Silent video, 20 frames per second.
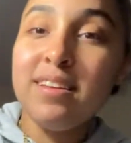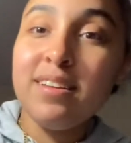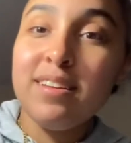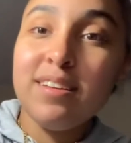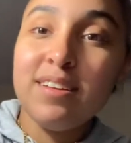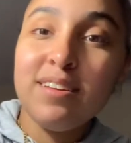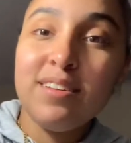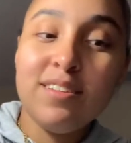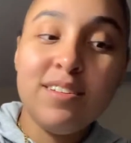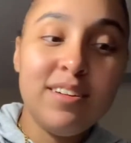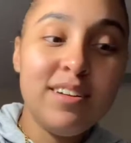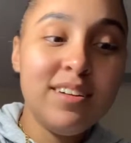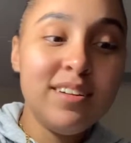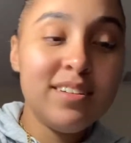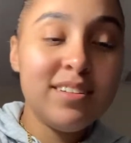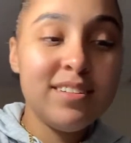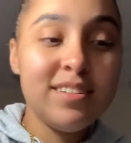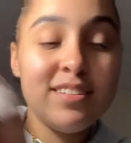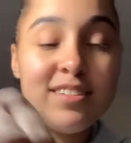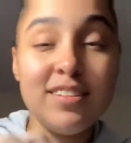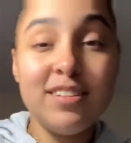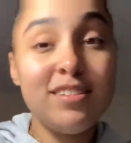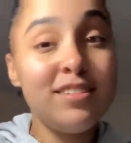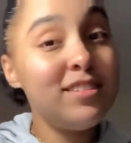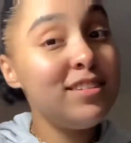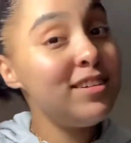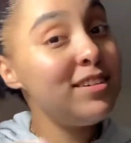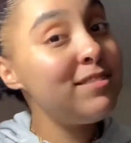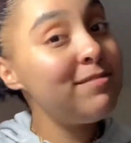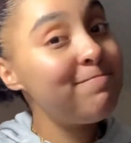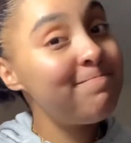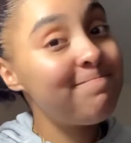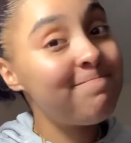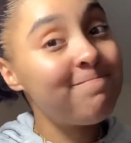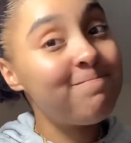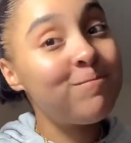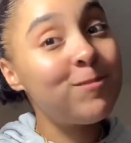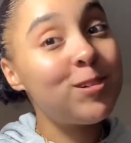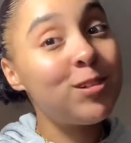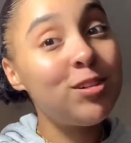All right, let's see.
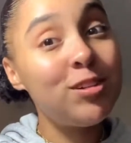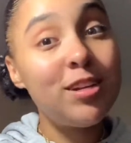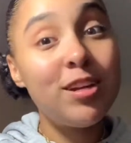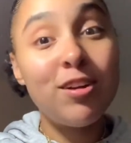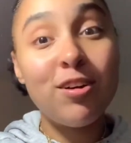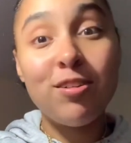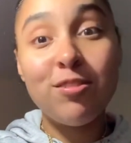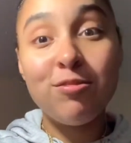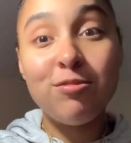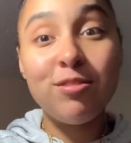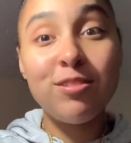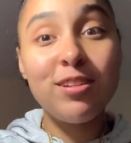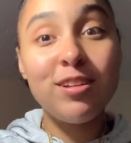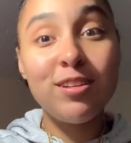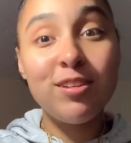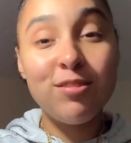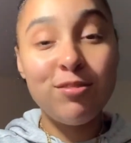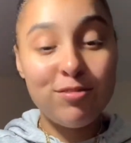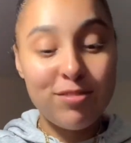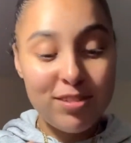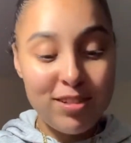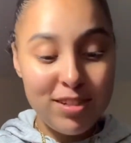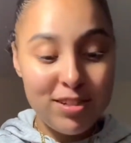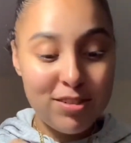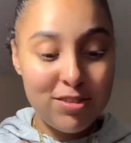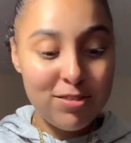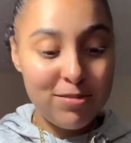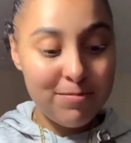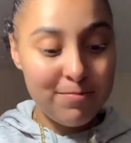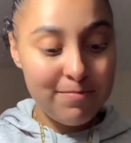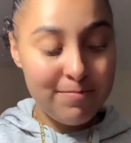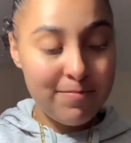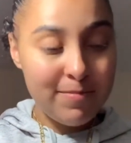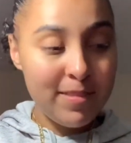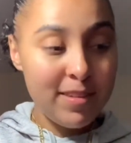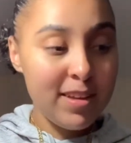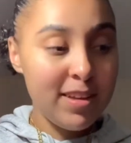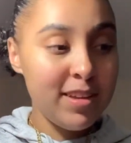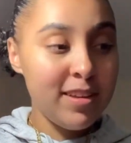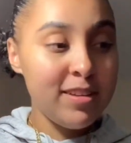We could get all 3 Lilo and Stitch.
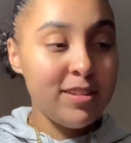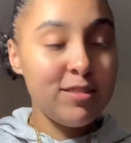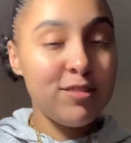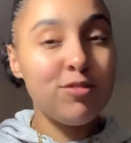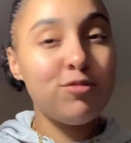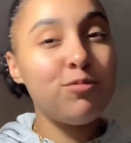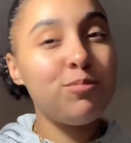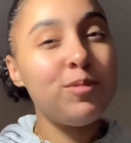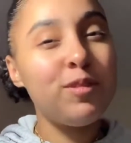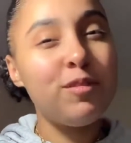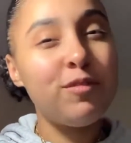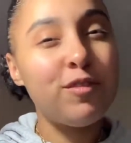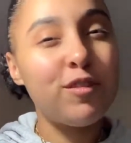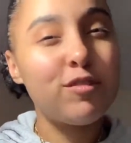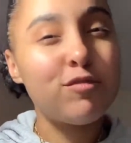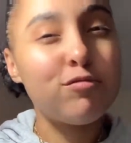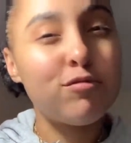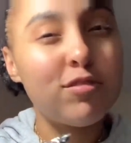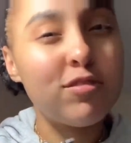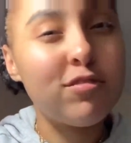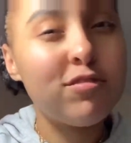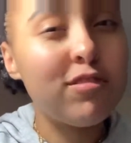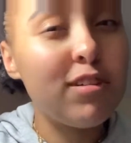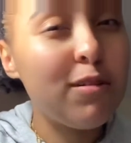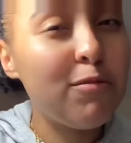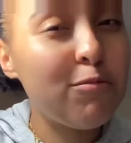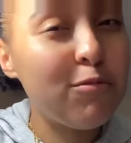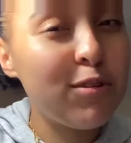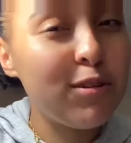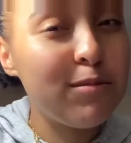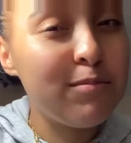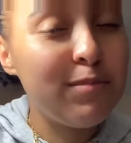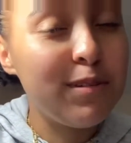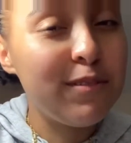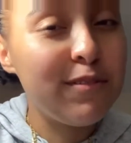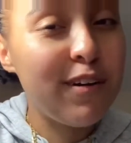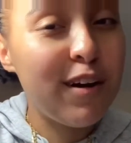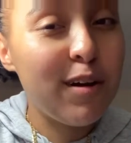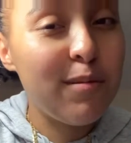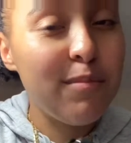This would be the first one, so that would be
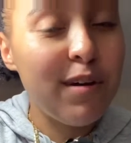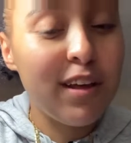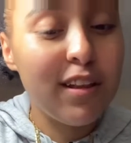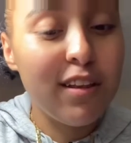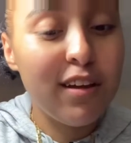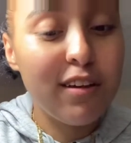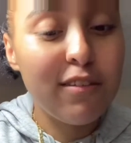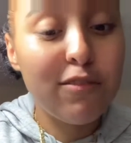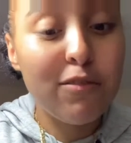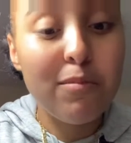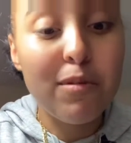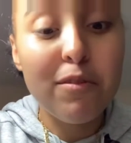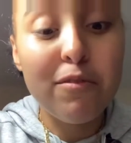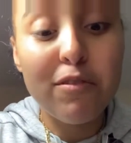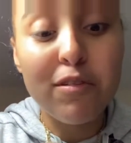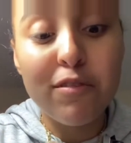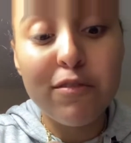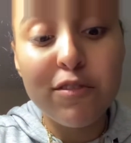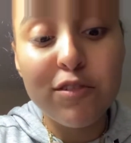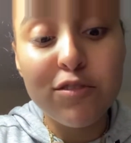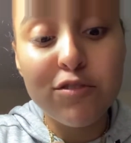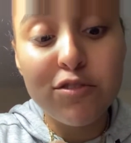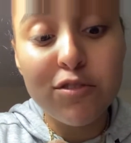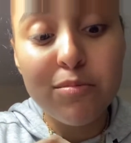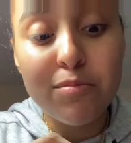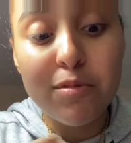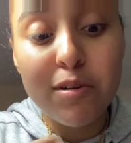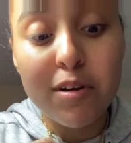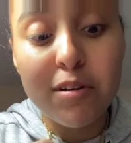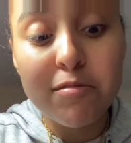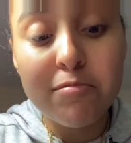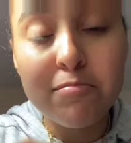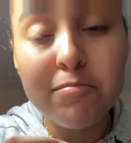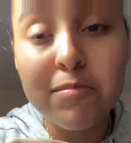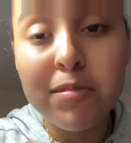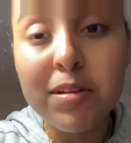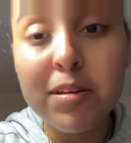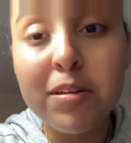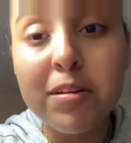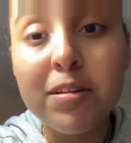very bad luck for me for the future, but
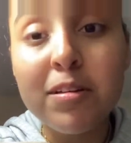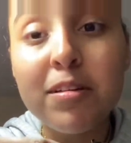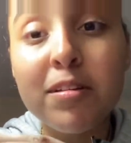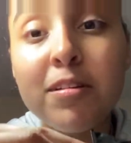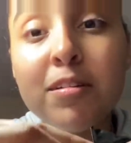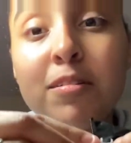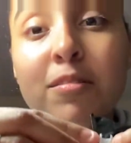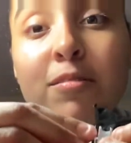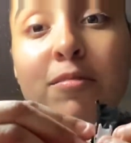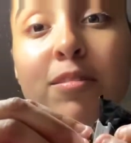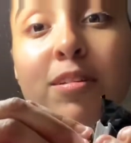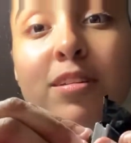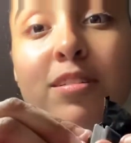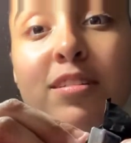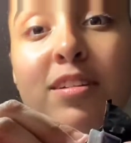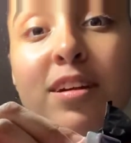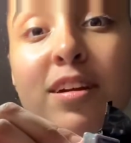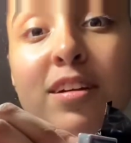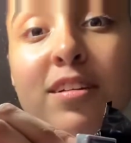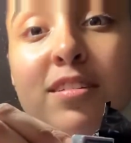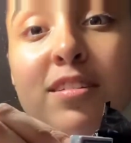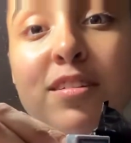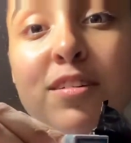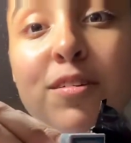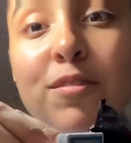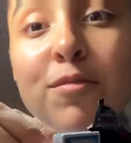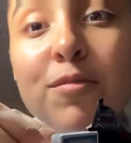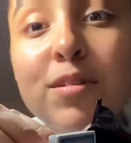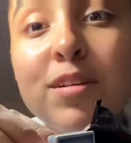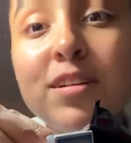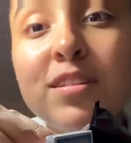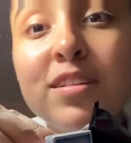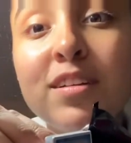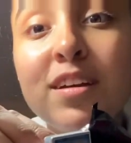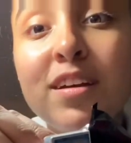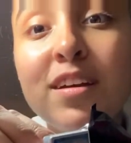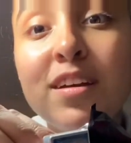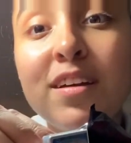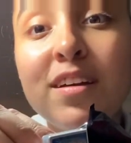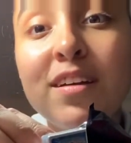what is it, guys? What is
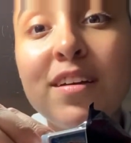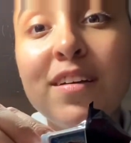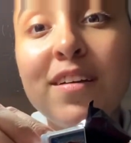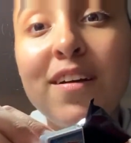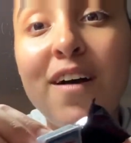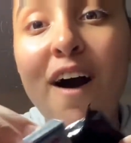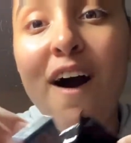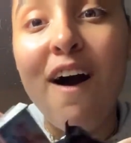it?